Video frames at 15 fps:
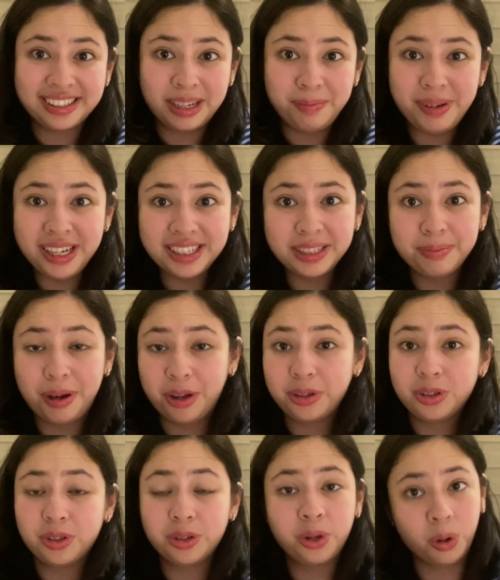and Beans
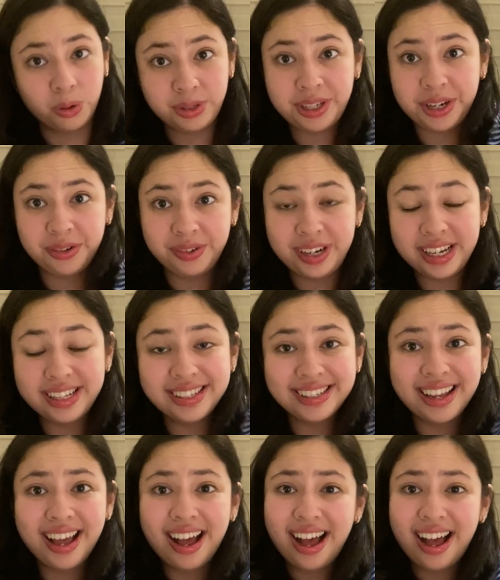about cozy reads.